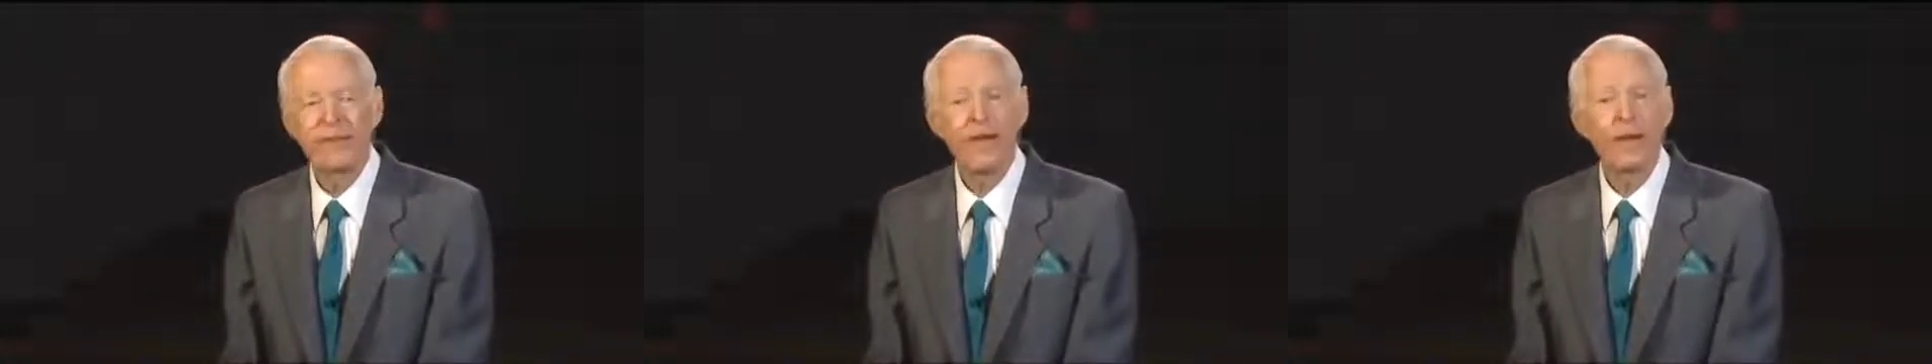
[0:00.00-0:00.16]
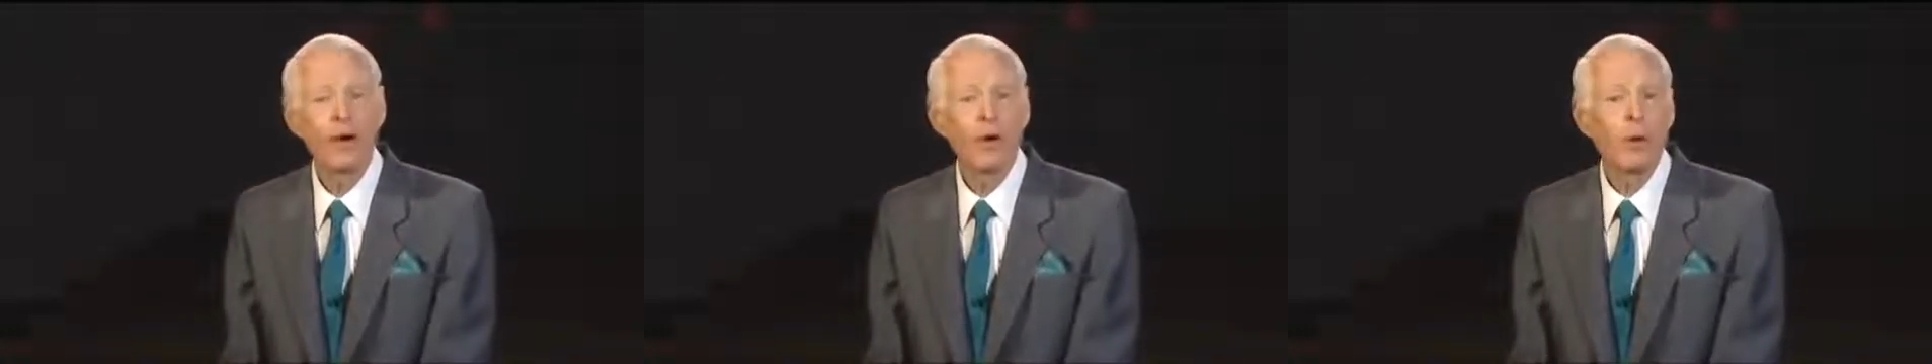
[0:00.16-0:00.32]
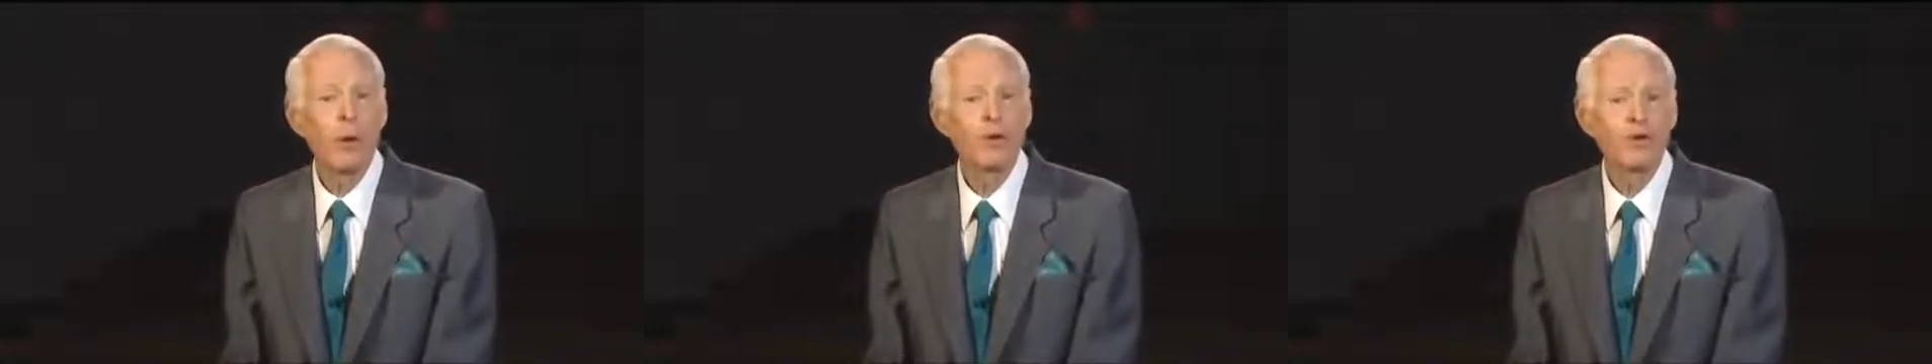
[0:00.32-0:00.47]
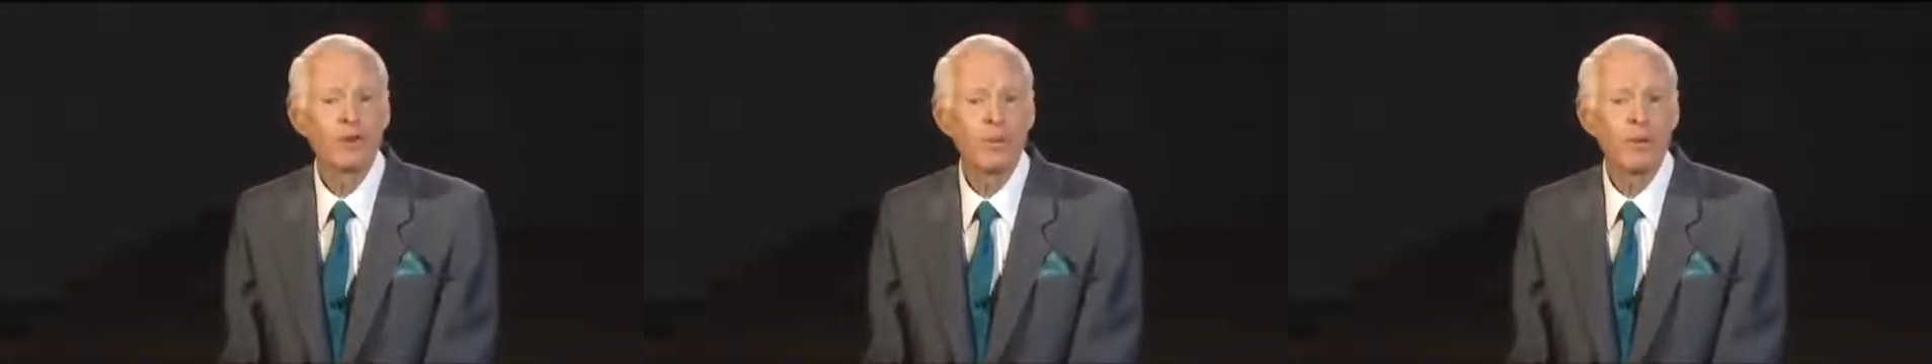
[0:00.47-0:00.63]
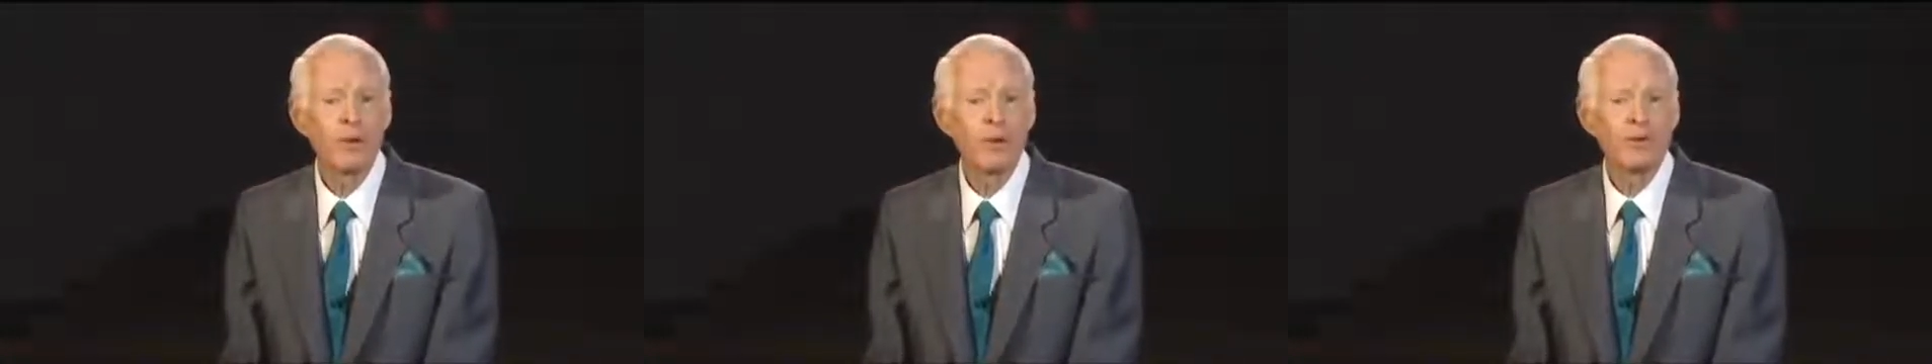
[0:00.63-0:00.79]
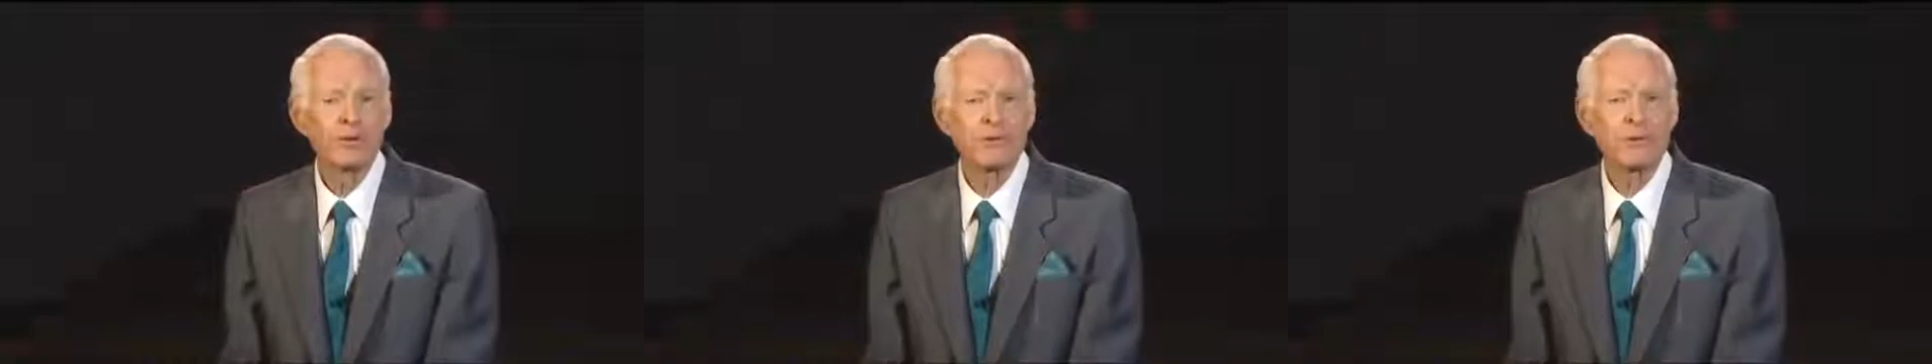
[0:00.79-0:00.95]
They know what
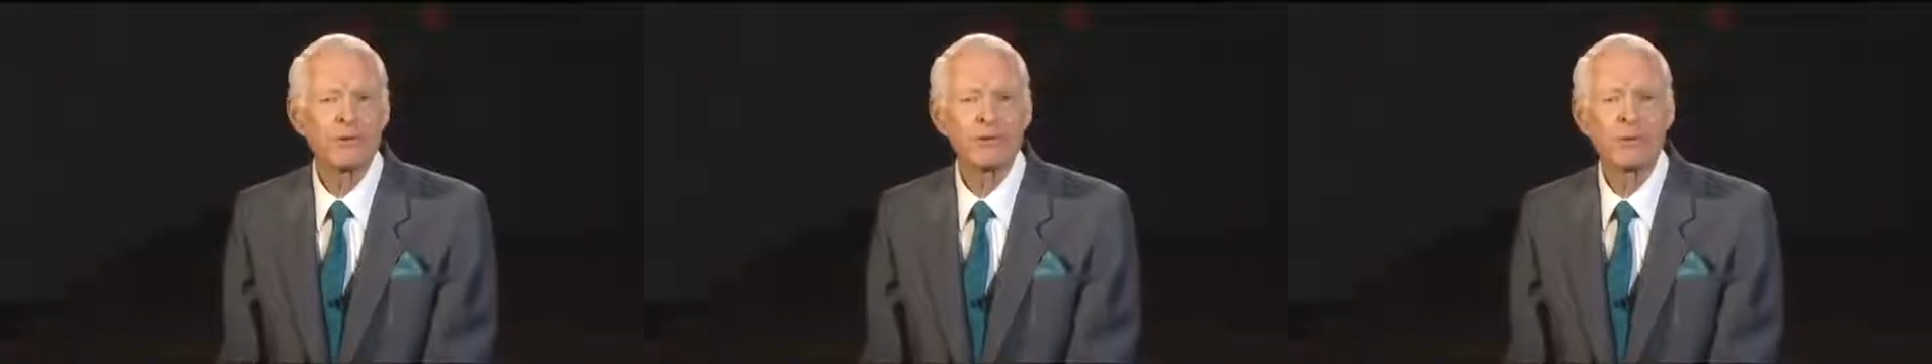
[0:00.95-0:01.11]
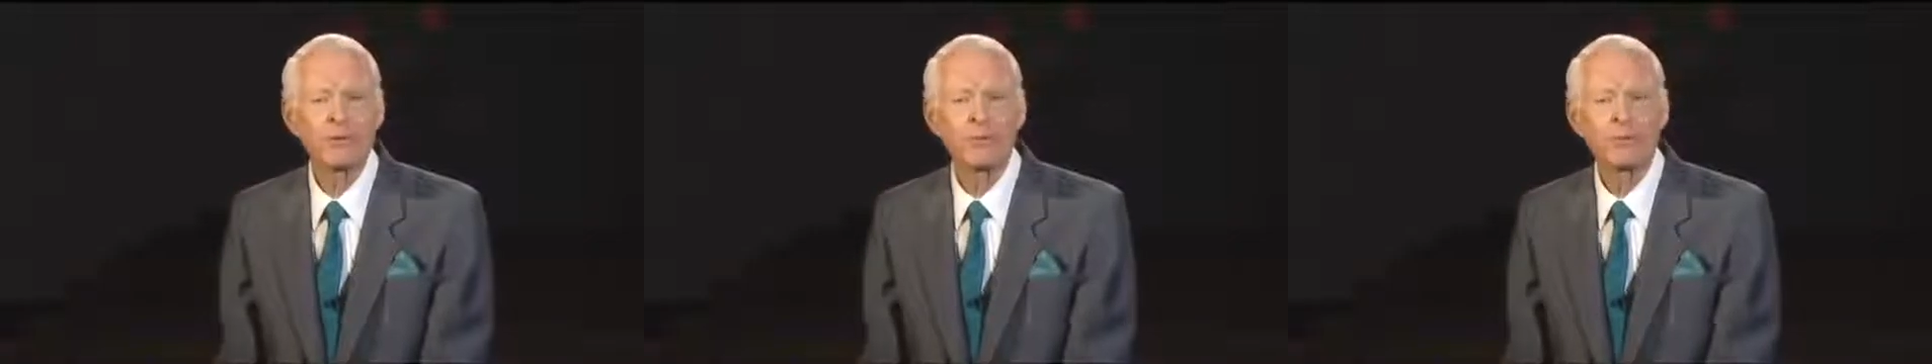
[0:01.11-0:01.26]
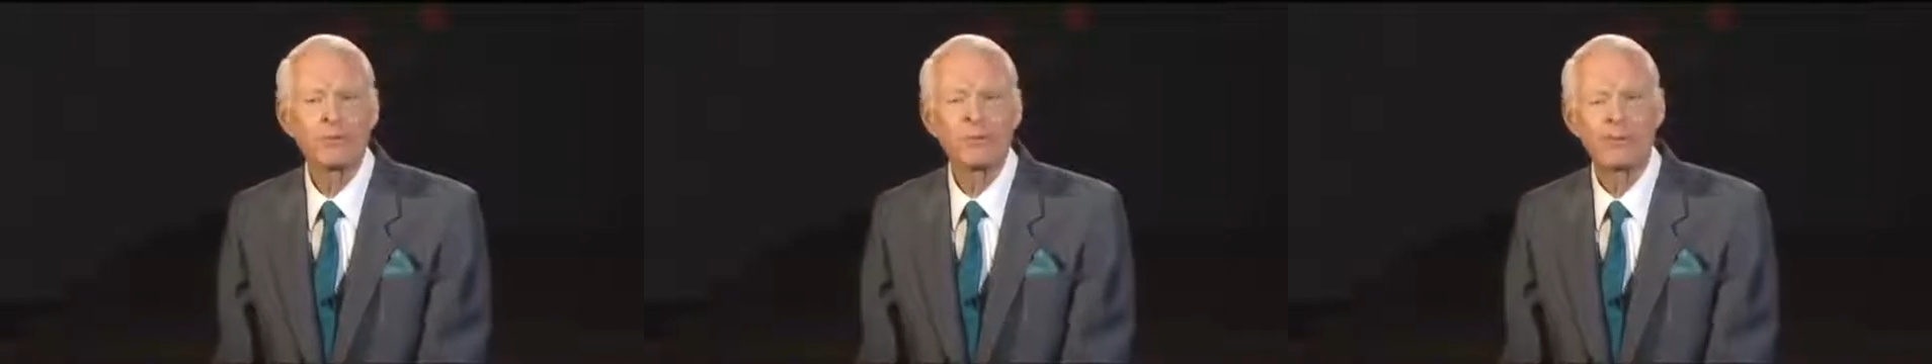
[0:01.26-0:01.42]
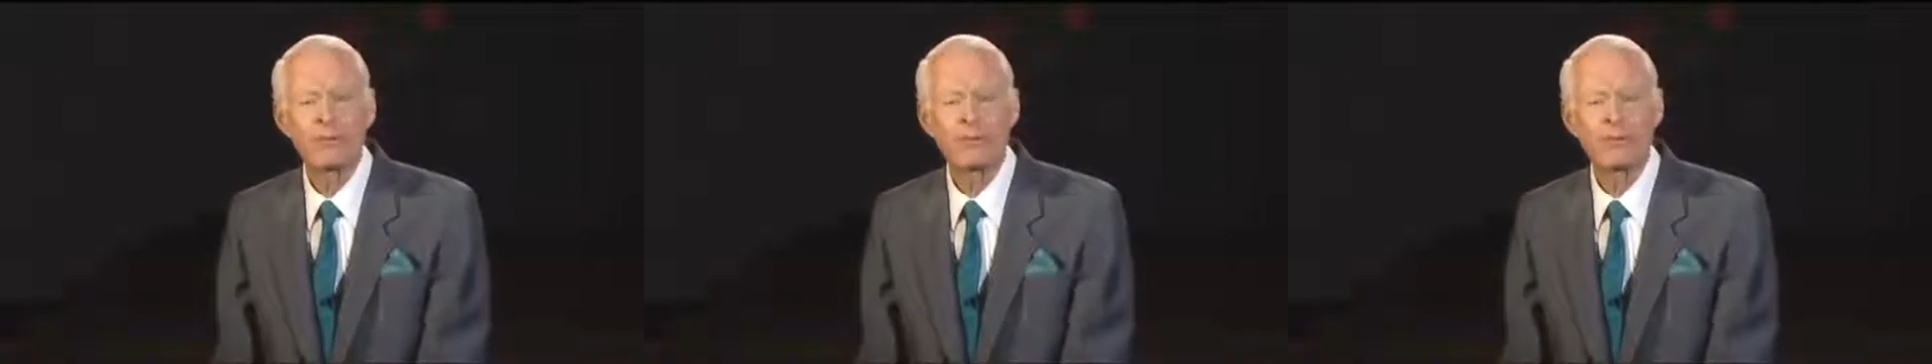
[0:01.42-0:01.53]
the bill is going to